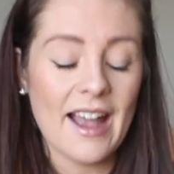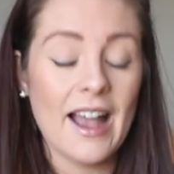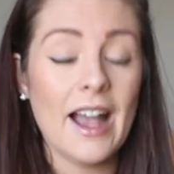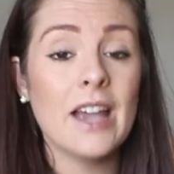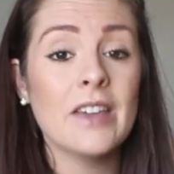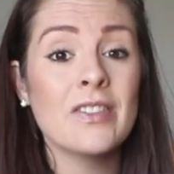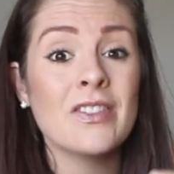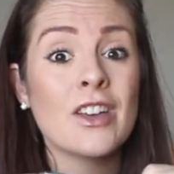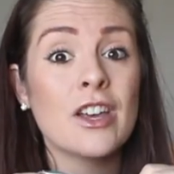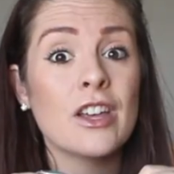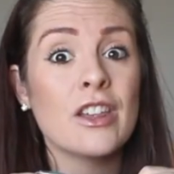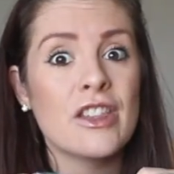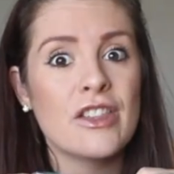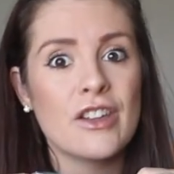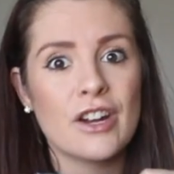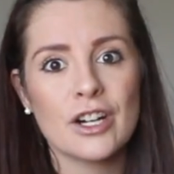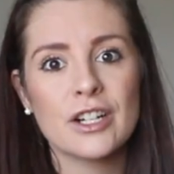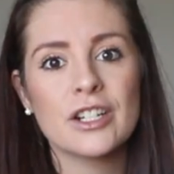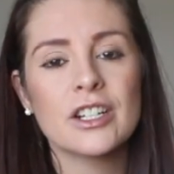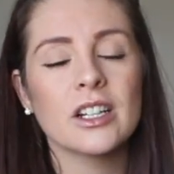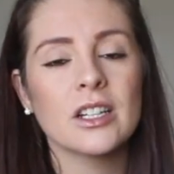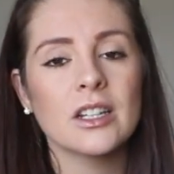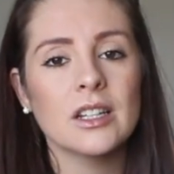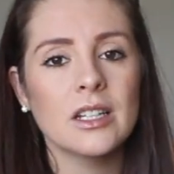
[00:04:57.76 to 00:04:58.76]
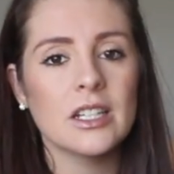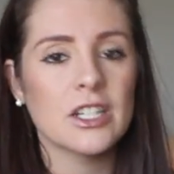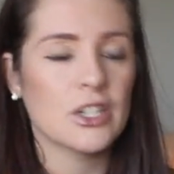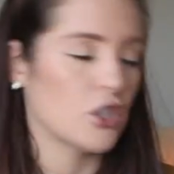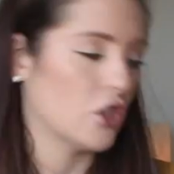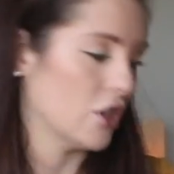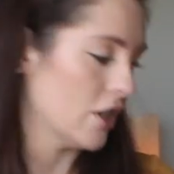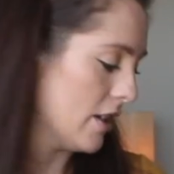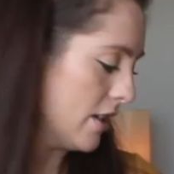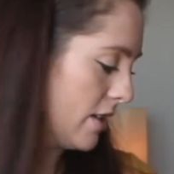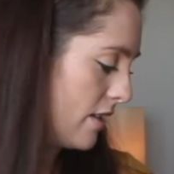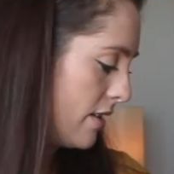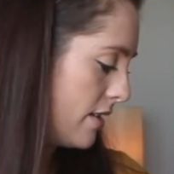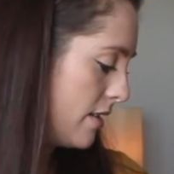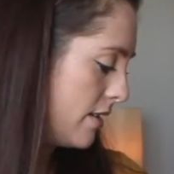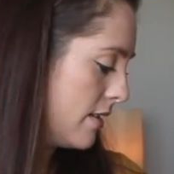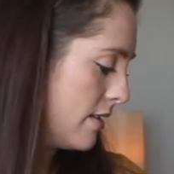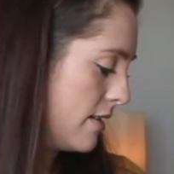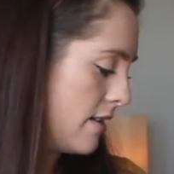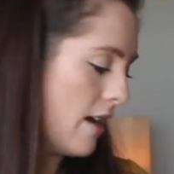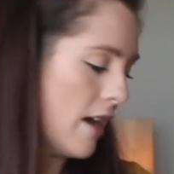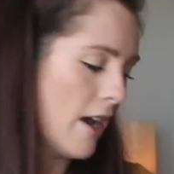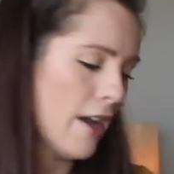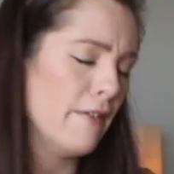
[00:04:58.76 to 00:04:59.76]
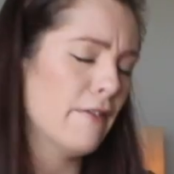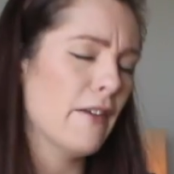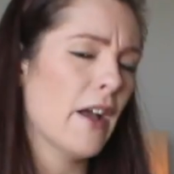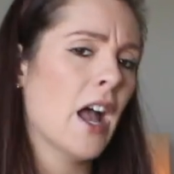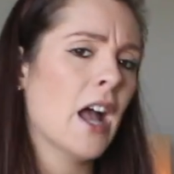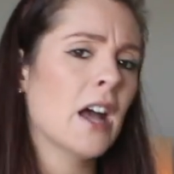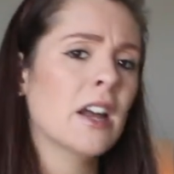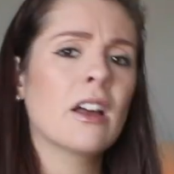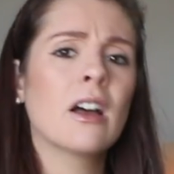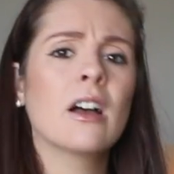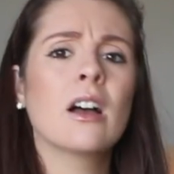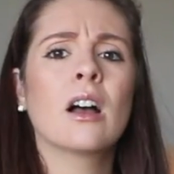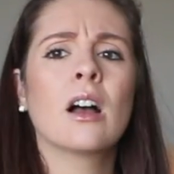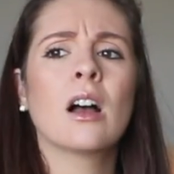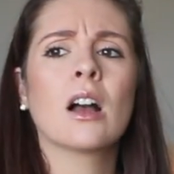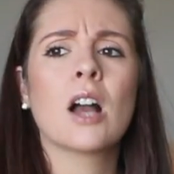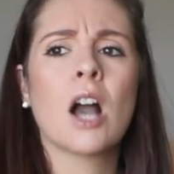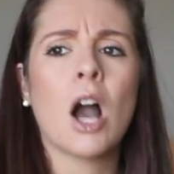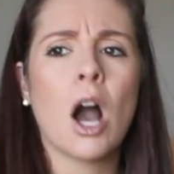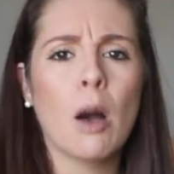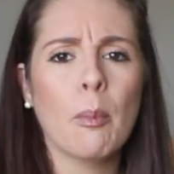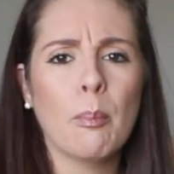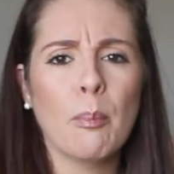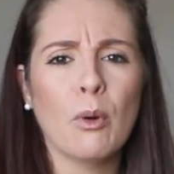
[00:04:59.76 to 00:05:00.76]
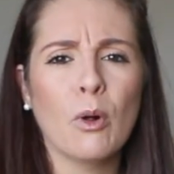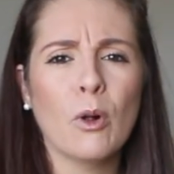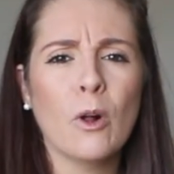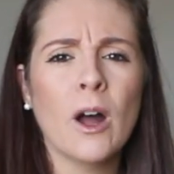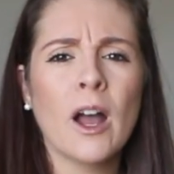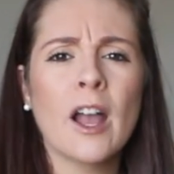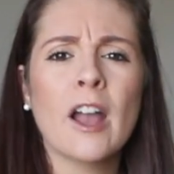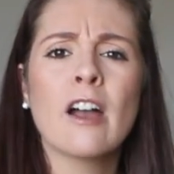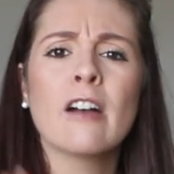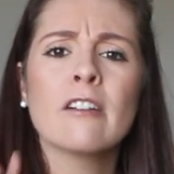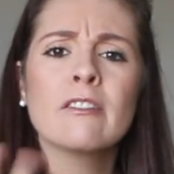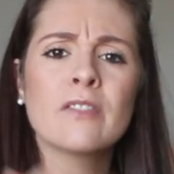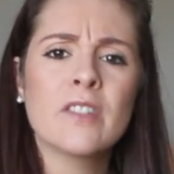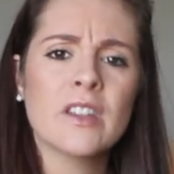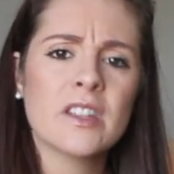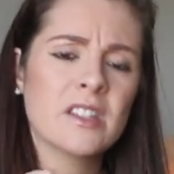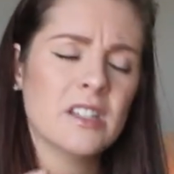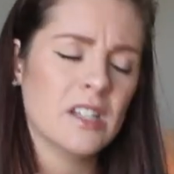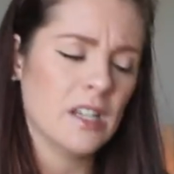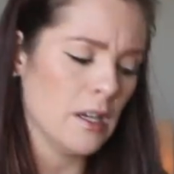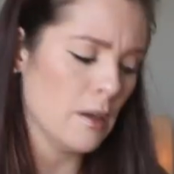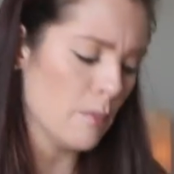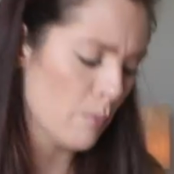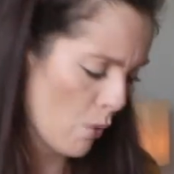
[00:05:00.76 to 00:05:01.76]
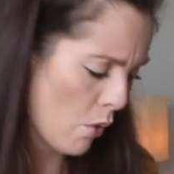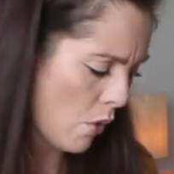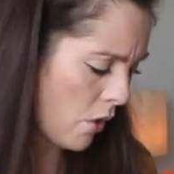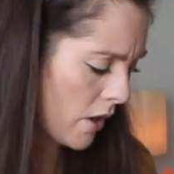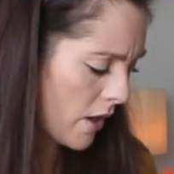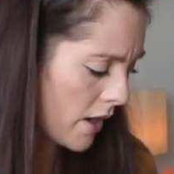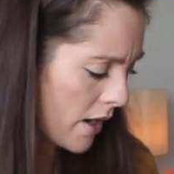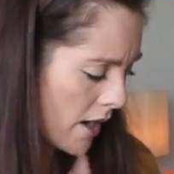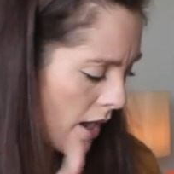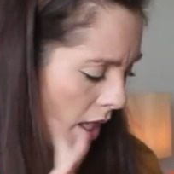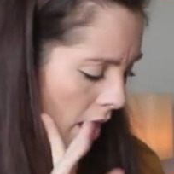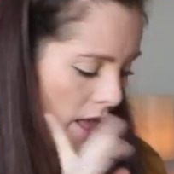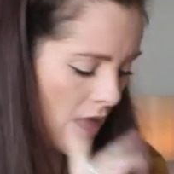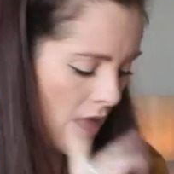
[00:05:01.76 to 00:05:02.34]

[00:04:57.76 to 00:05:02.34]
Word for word: And they're delicious. I've had a couple. I have the tea more